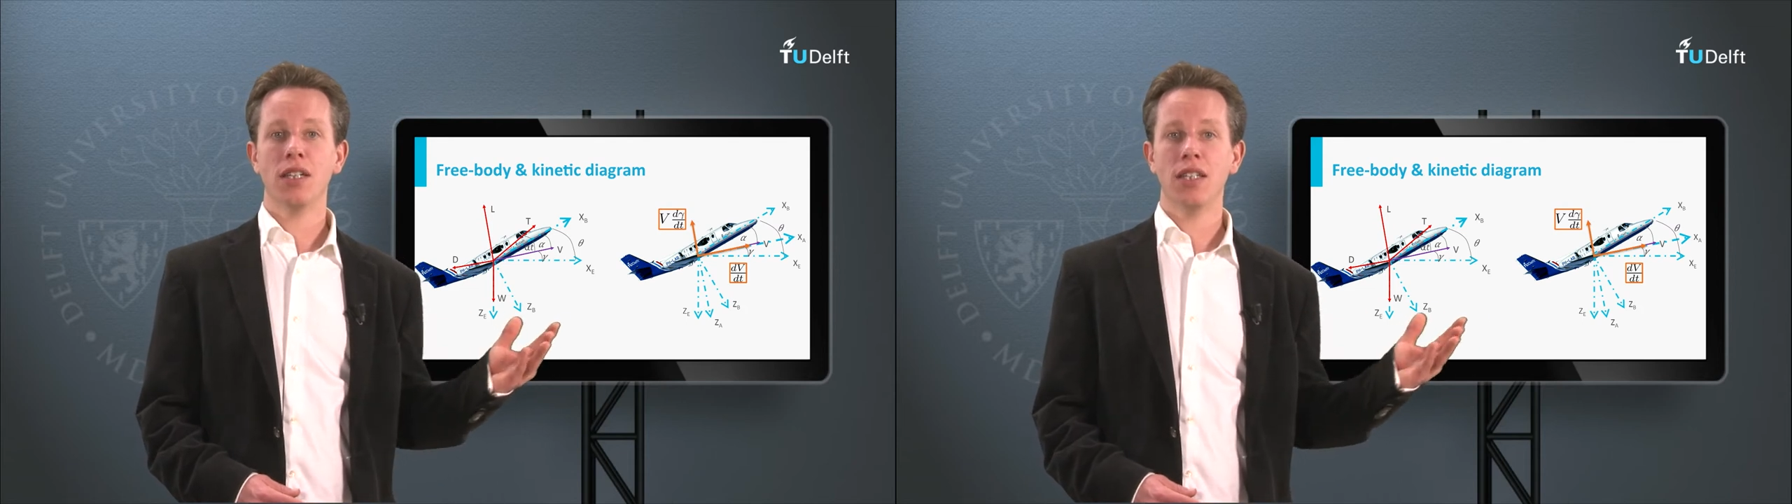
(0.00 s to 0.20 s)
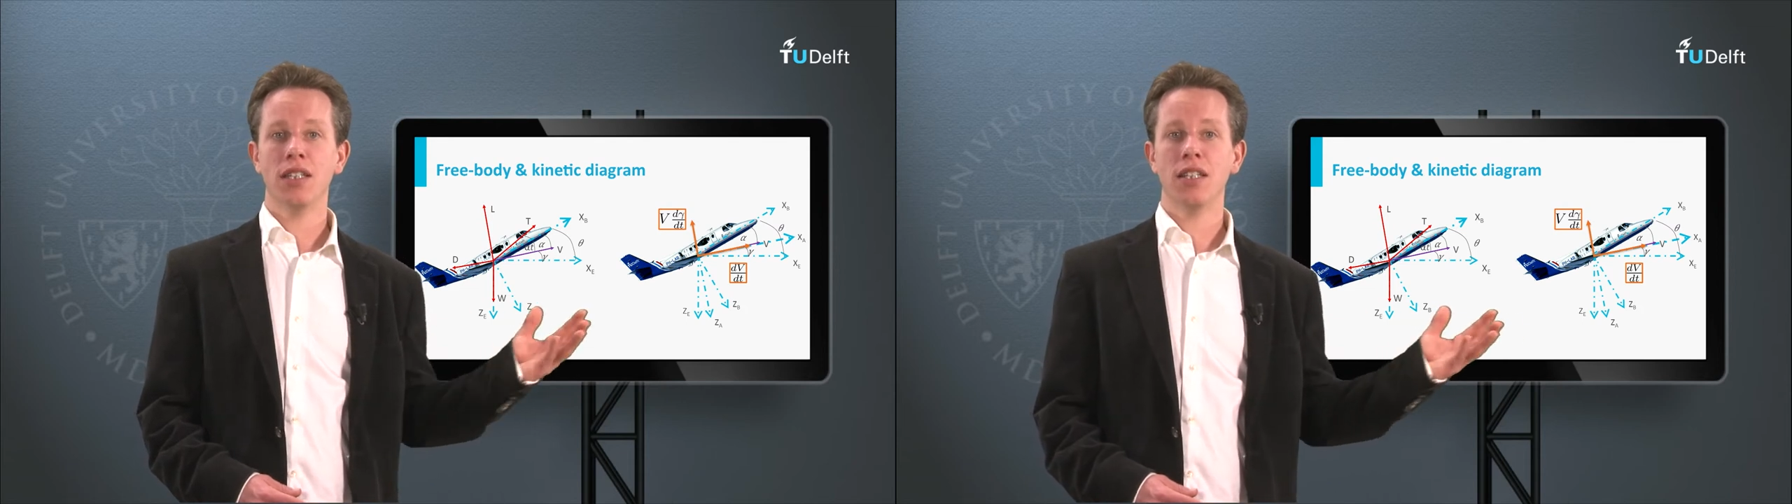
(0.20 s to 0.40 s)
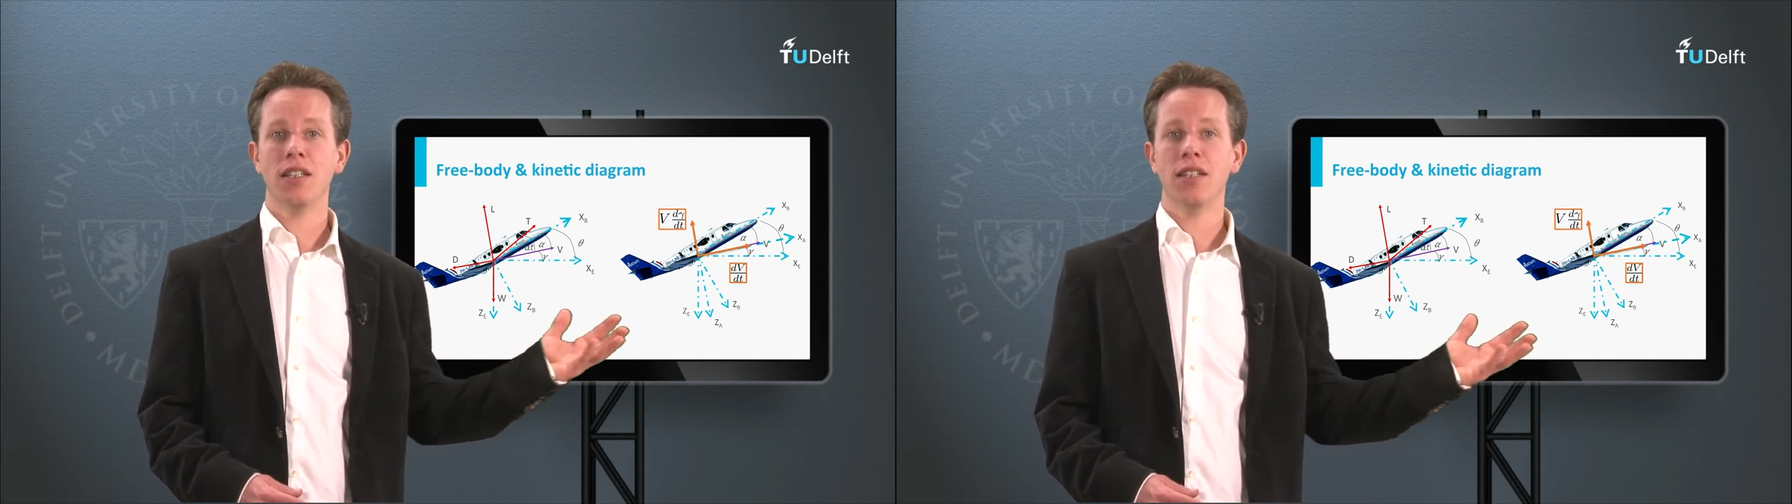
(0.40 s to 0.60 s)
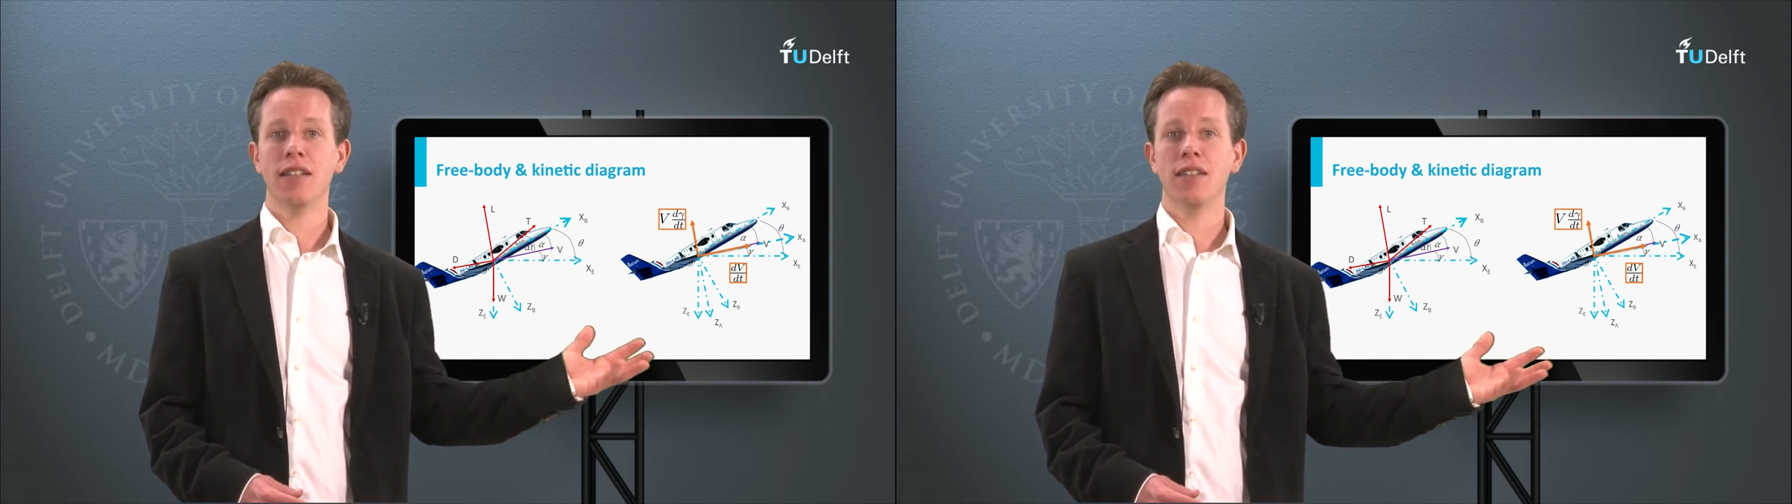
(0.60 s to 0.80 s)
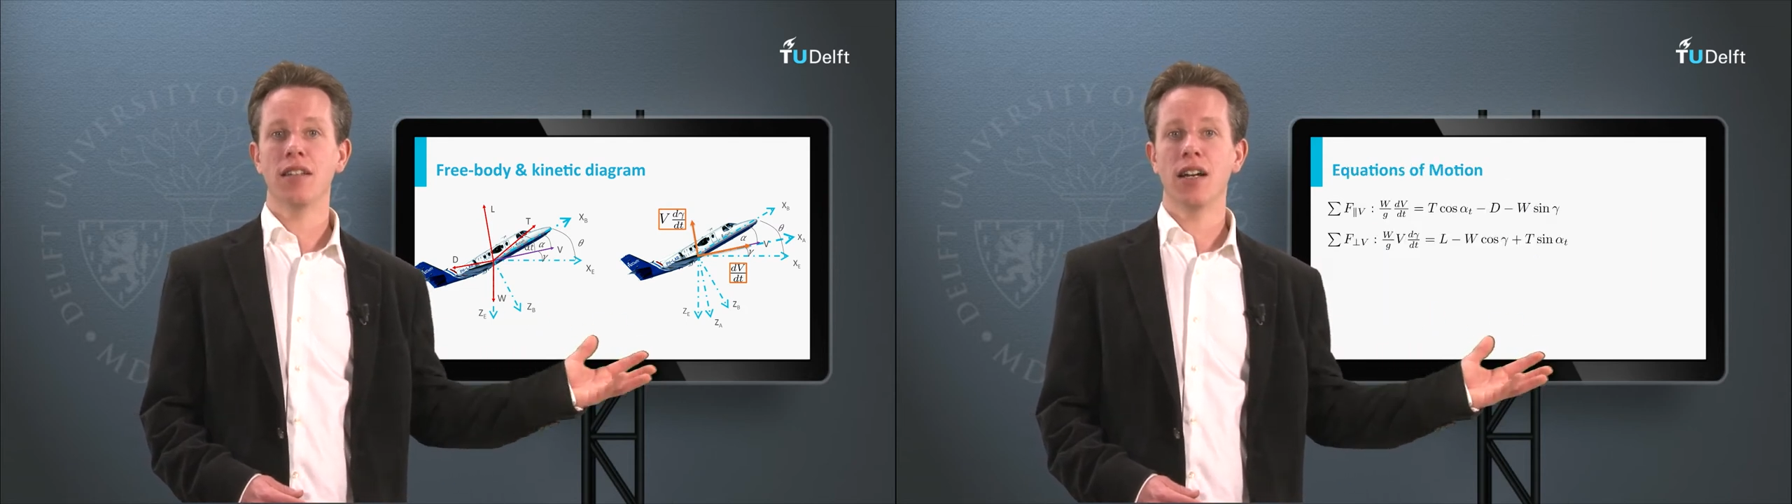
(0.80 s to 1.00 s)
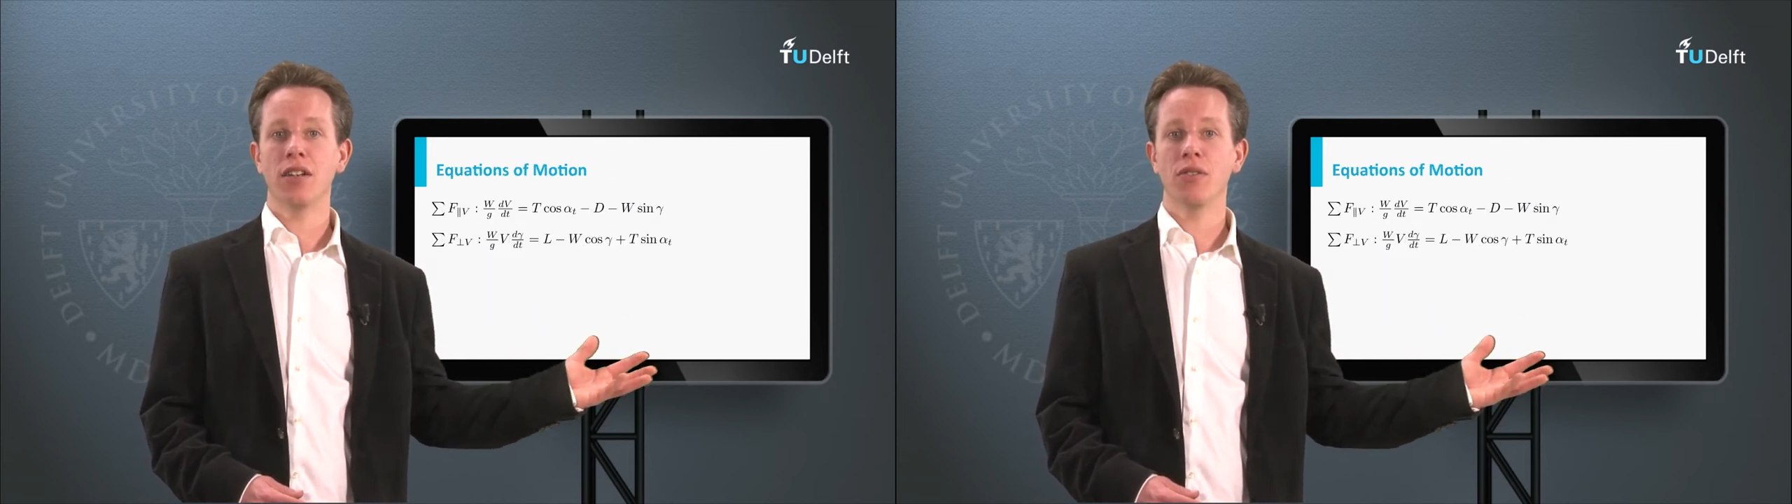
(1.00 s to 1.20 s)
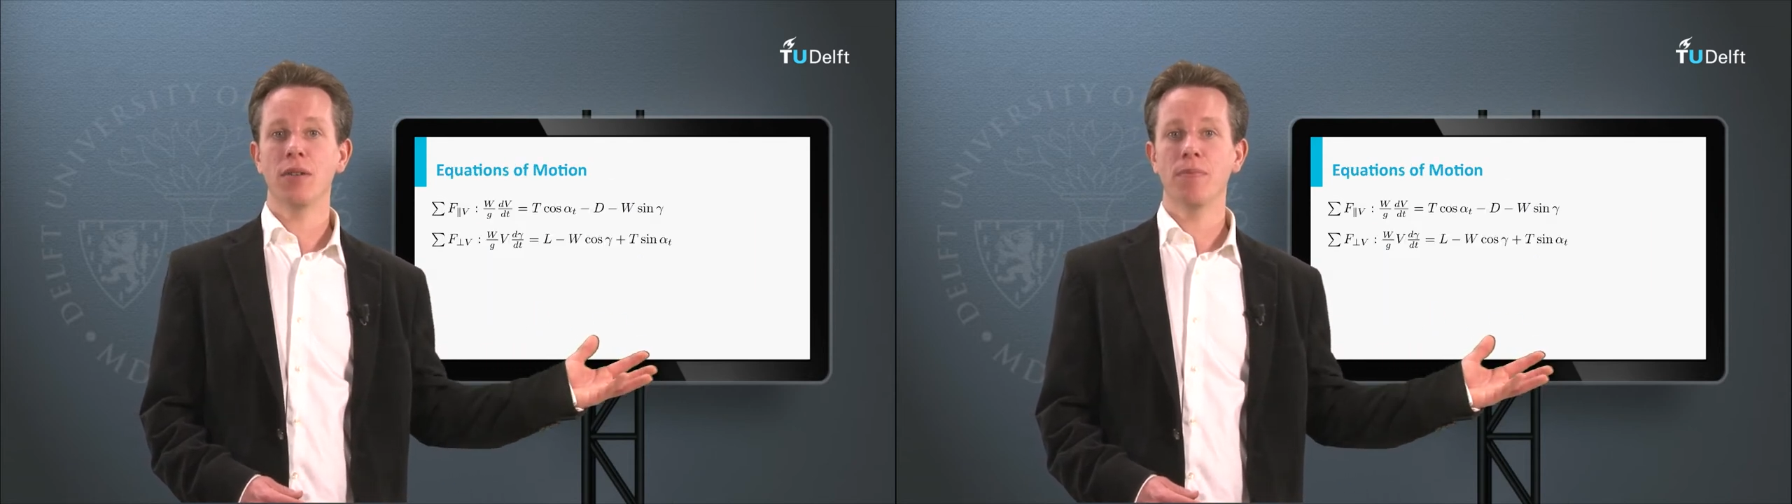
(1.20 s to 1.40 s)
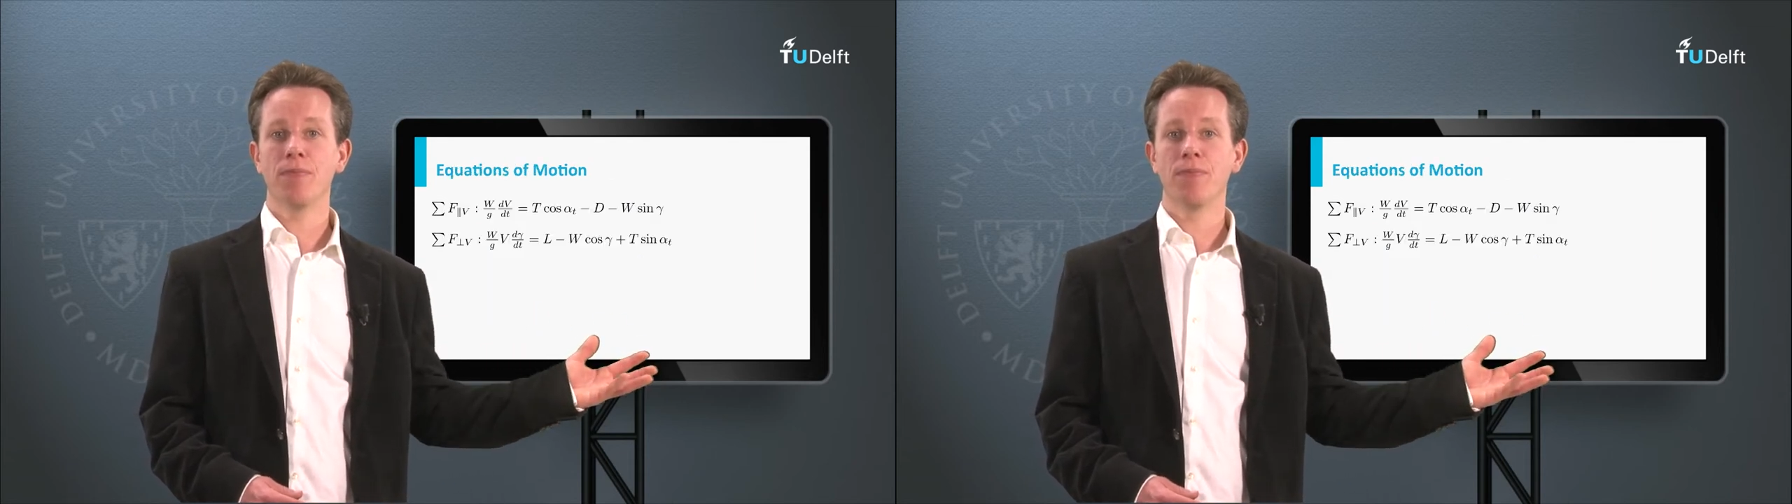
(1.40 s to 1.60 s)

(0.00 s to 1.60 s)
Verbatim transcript: and a kinetic diagram.